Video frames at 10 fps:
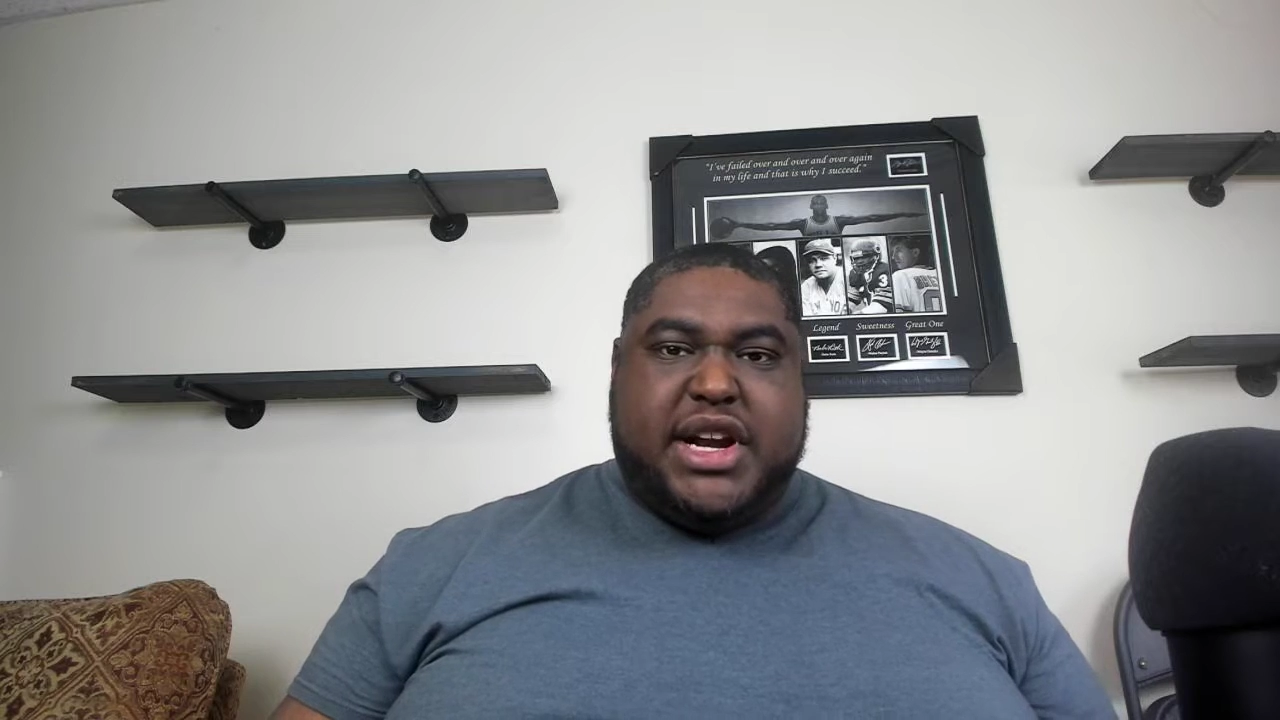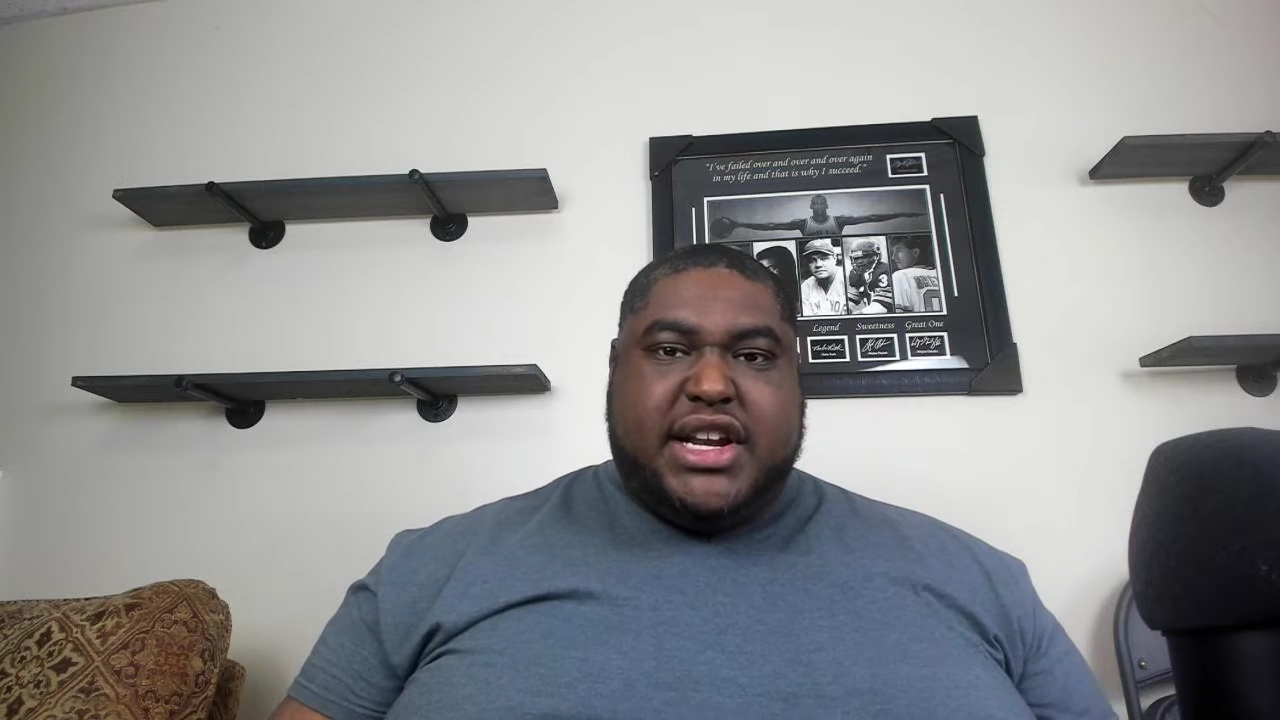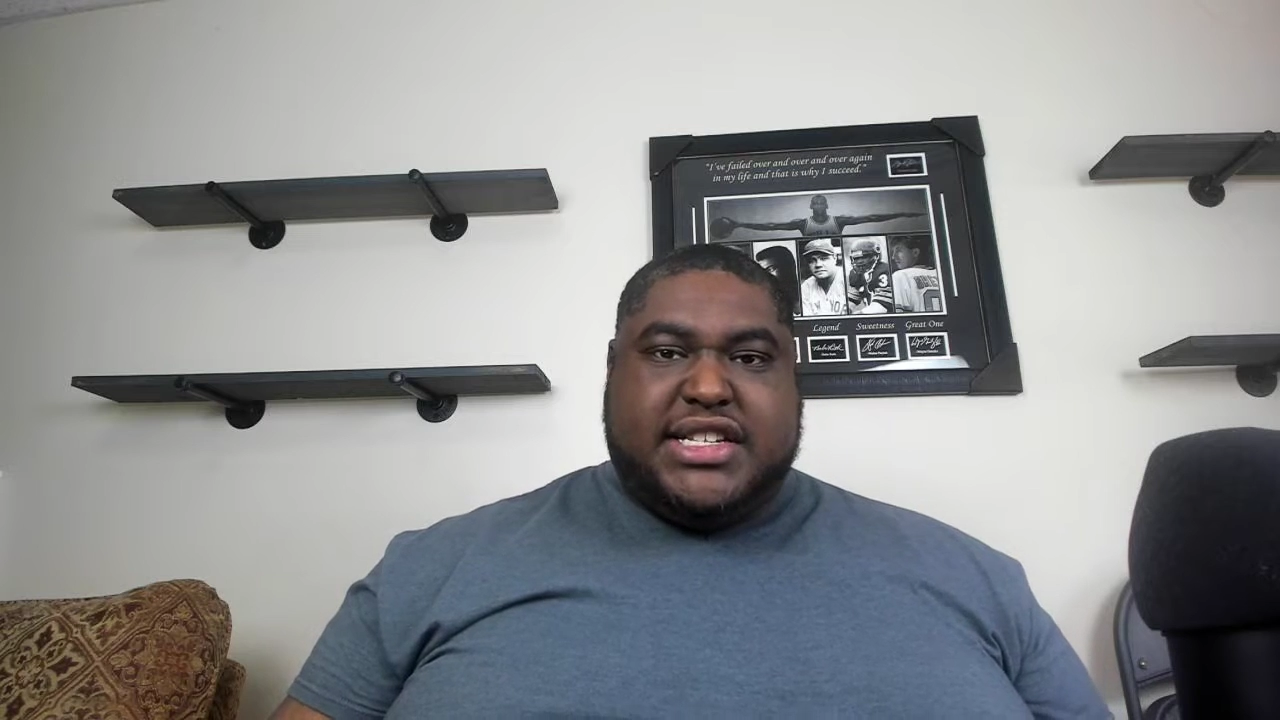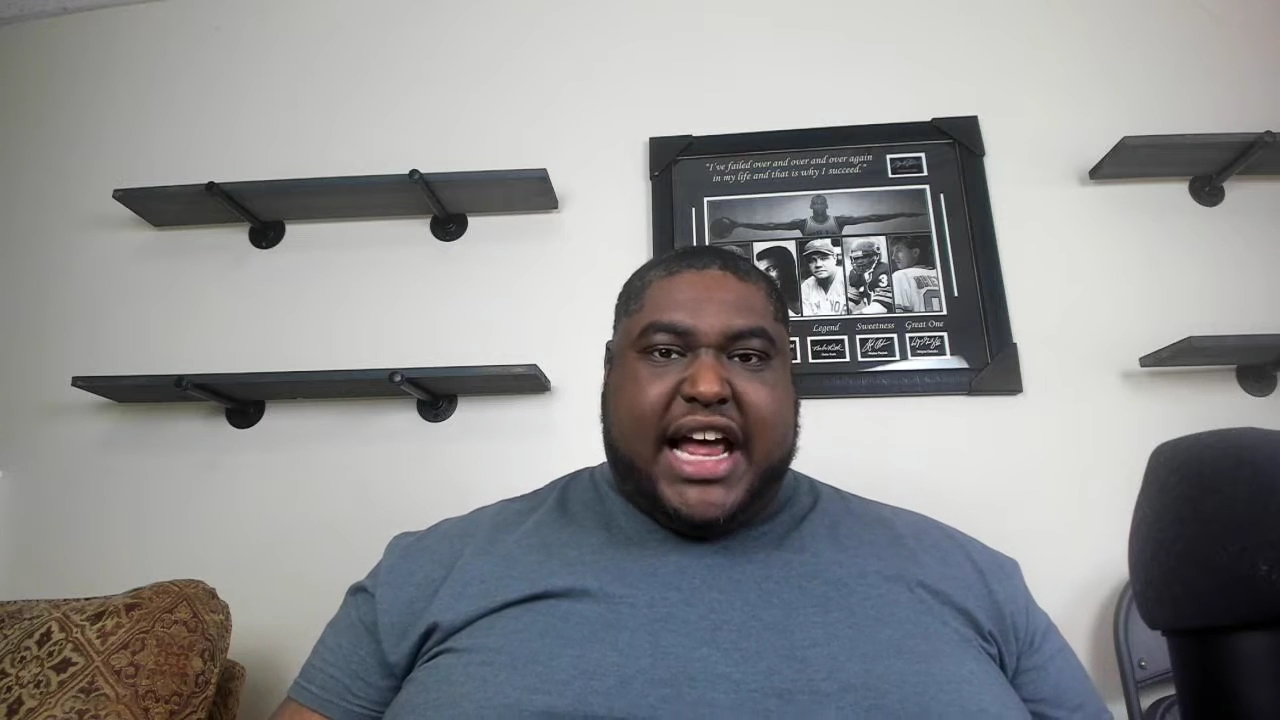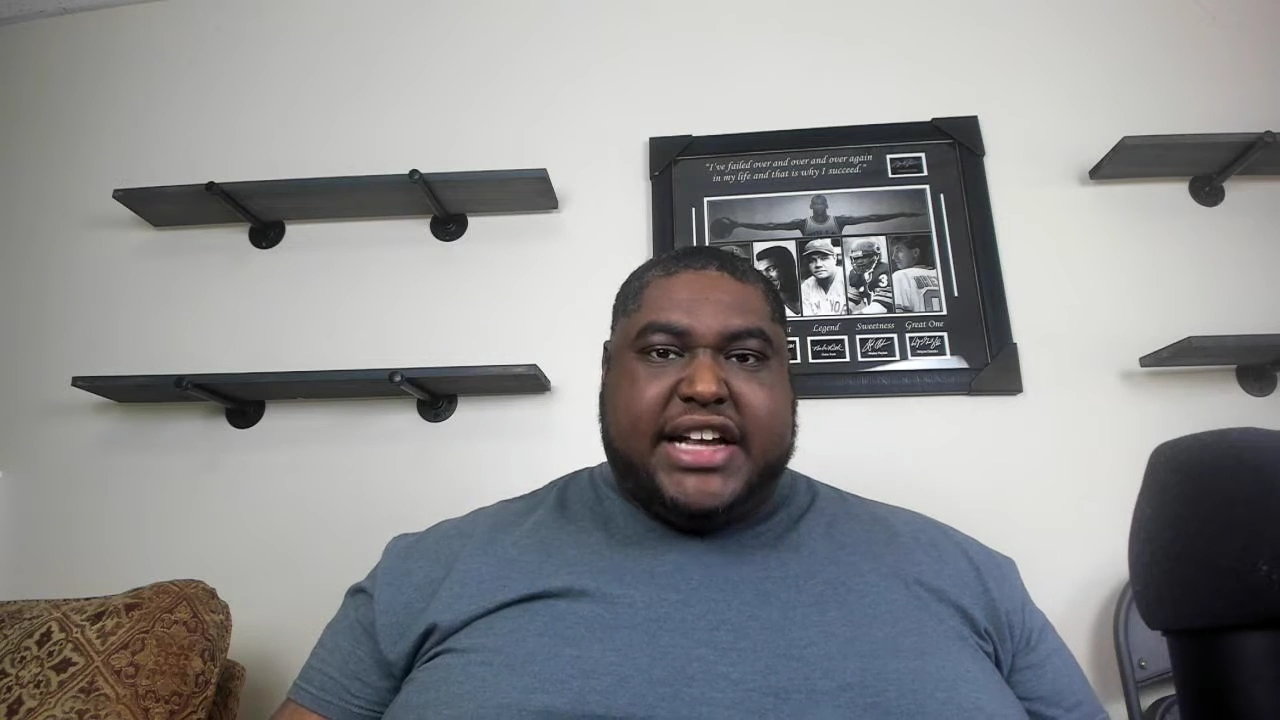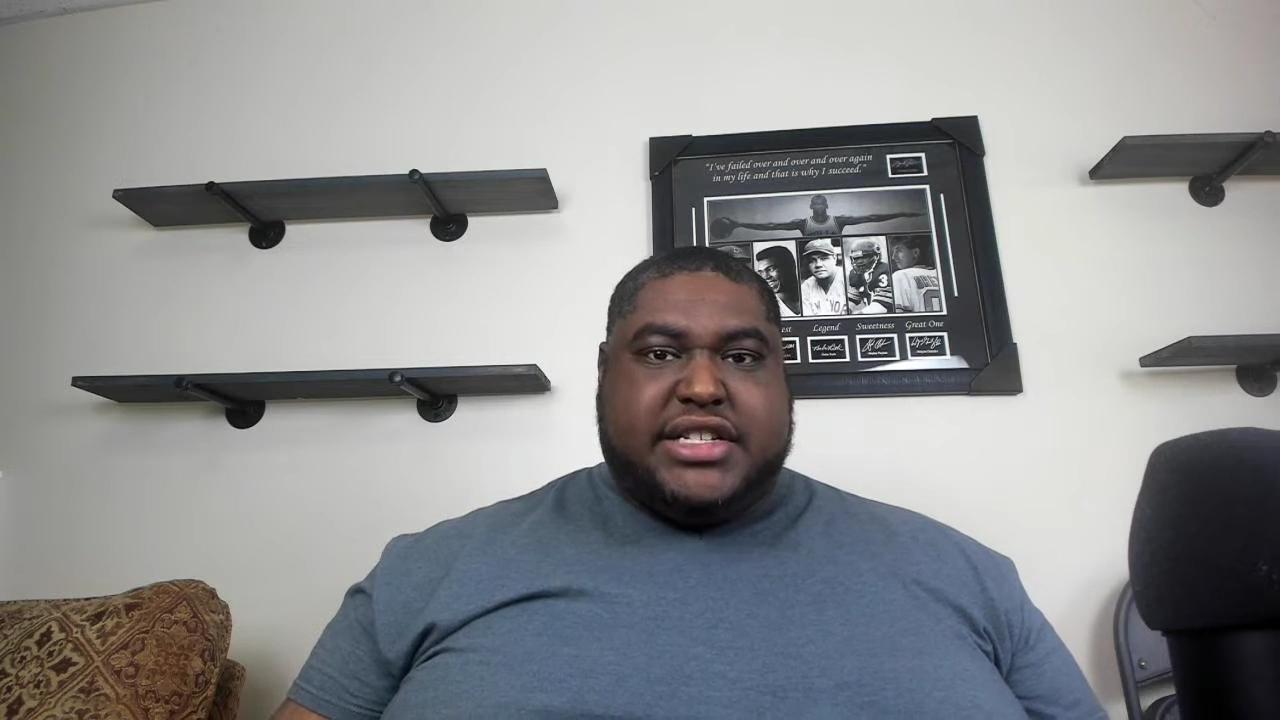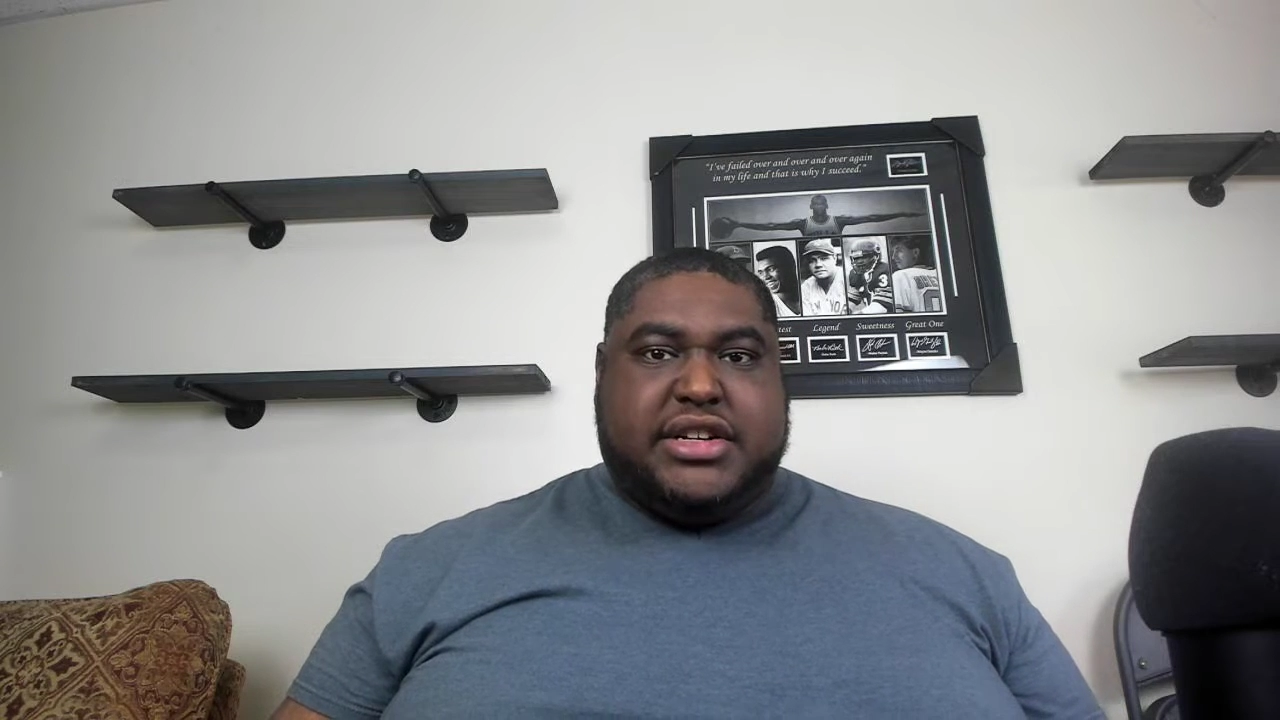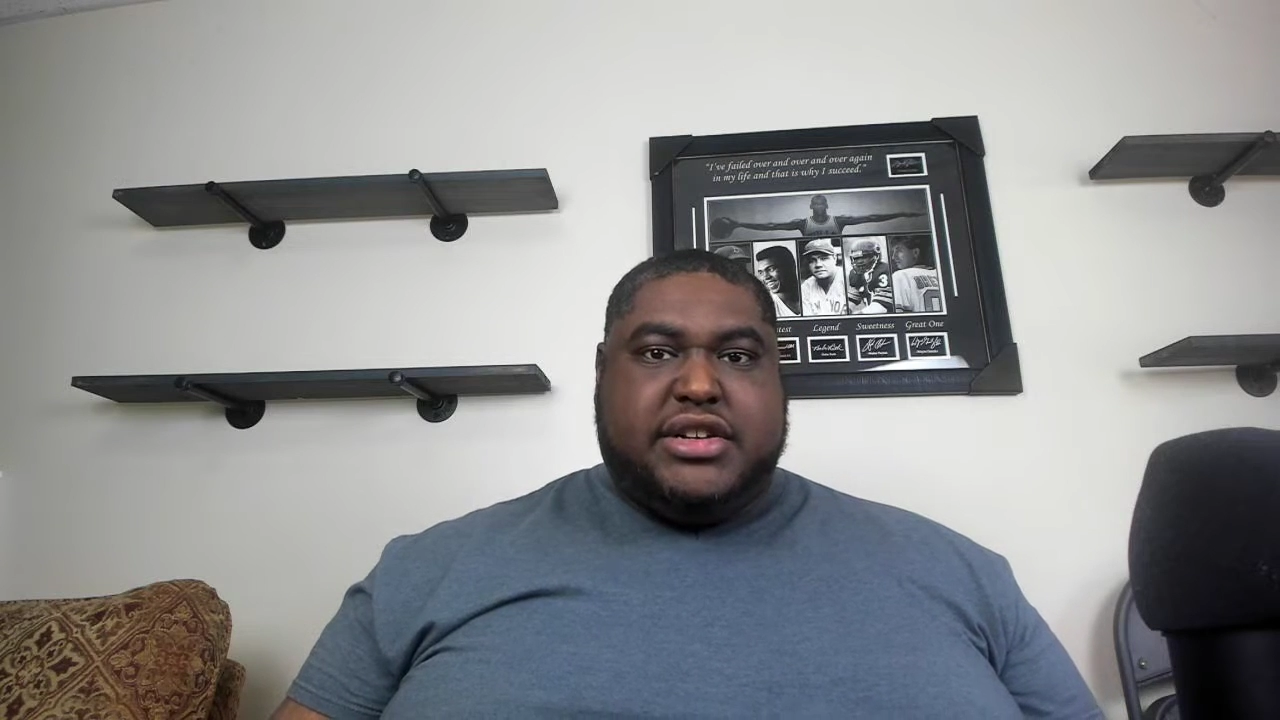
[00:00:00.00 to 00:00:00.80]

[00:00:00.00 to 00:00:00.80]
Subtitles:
disaster.